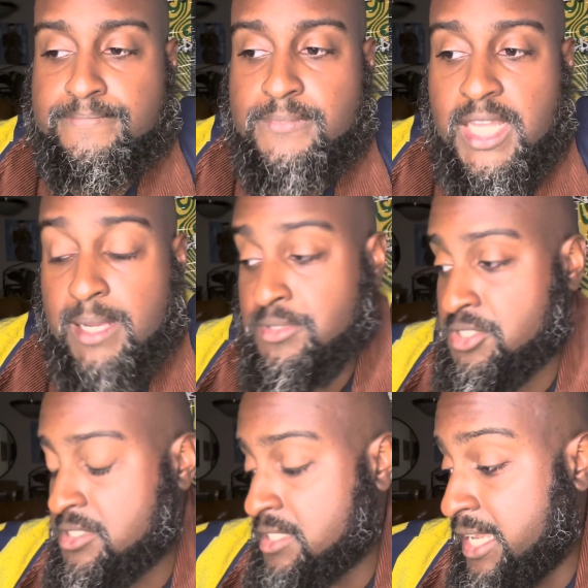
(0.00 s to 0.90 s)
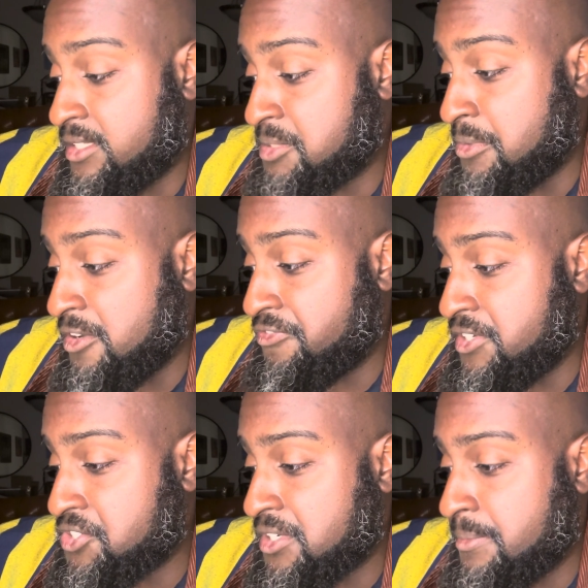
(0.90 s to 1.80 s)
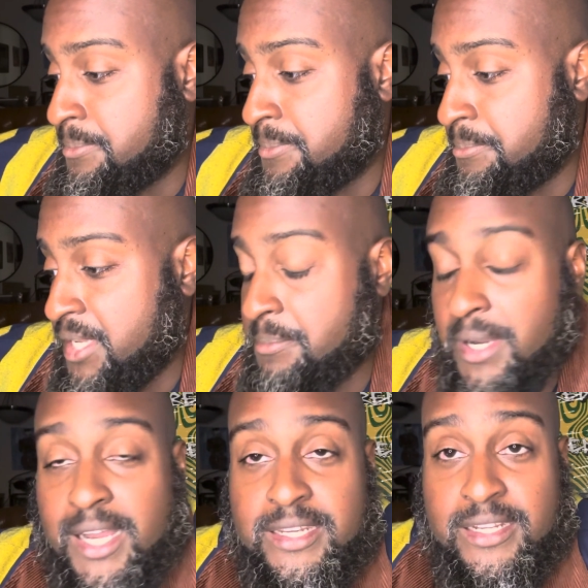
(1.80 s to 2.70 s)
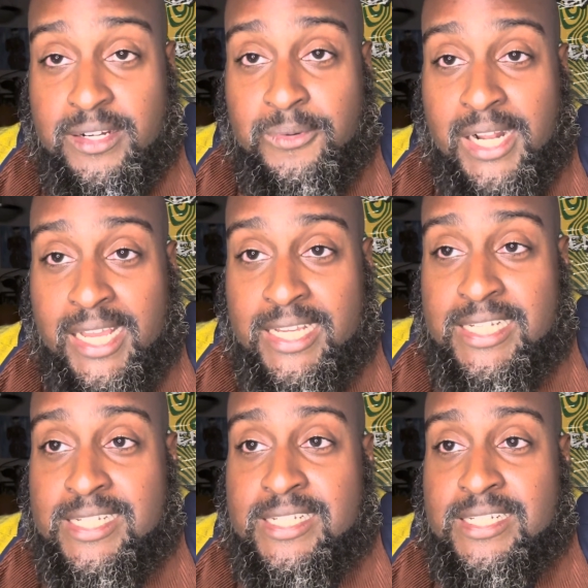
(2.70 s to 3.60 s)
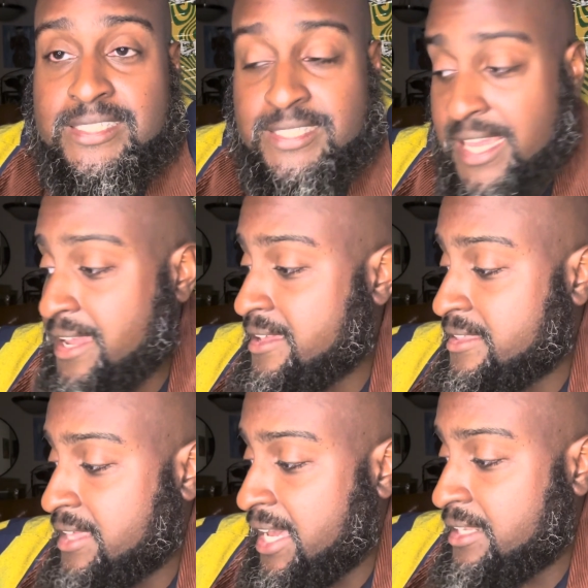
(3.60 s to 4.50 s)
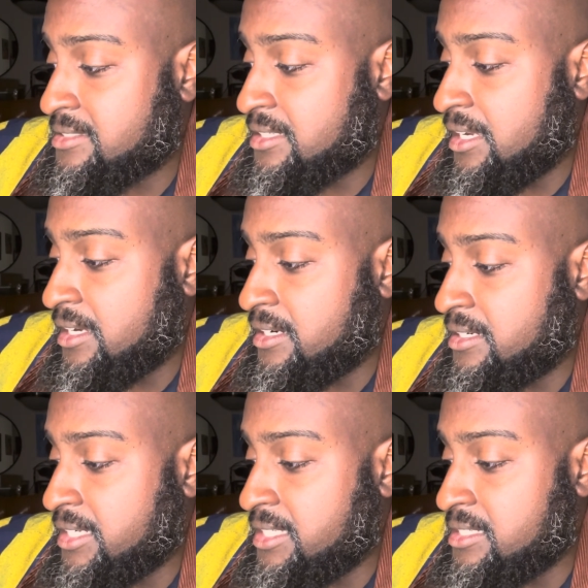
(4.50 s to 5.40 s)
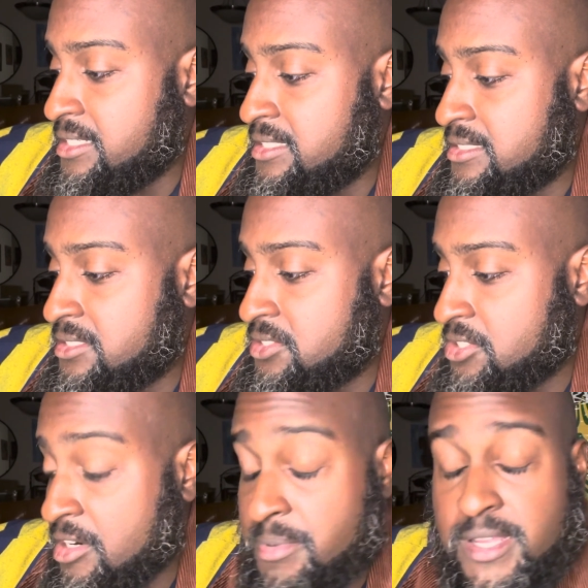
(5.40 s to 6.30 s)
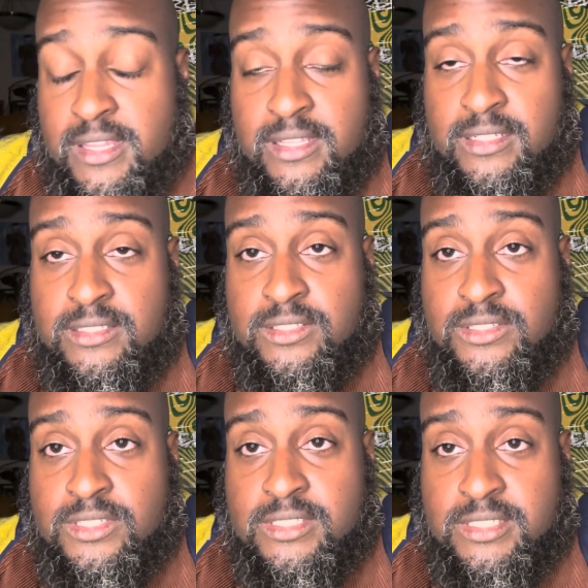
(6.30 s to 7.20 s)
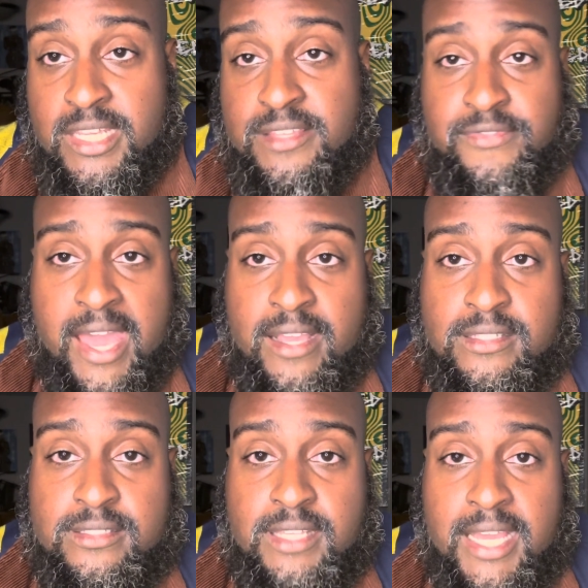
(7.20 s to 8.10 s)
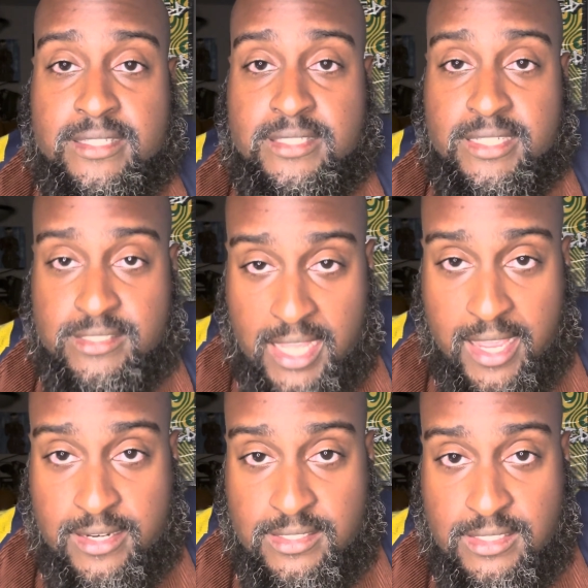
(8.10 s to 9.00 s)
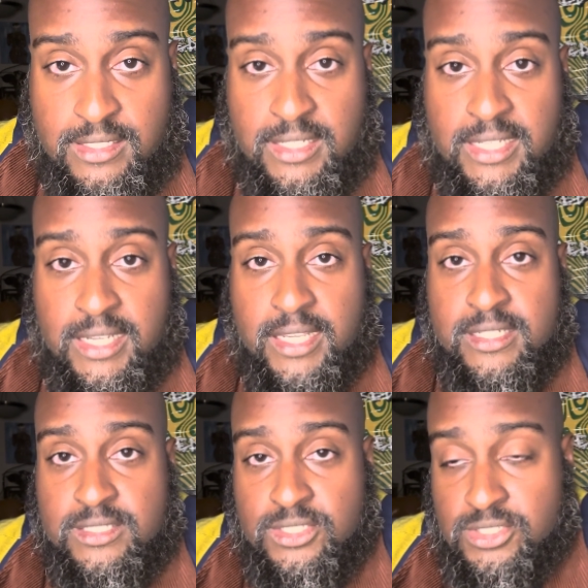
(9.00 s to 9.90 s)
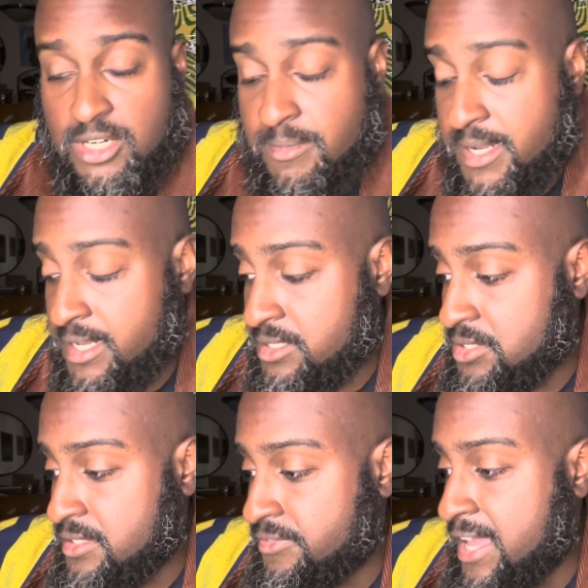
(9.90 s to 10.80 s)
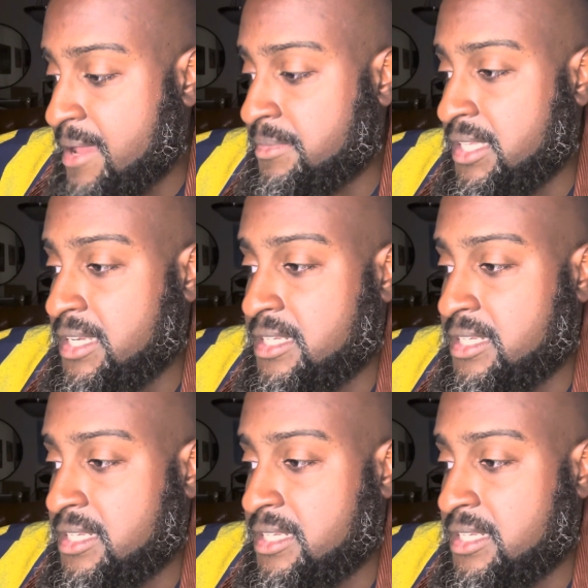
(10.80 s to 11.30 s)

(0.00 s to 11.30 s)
And I'm just a small fish in a big pond here when I say that it is disturbing to see the facts as they stand. It is disturbing to the family.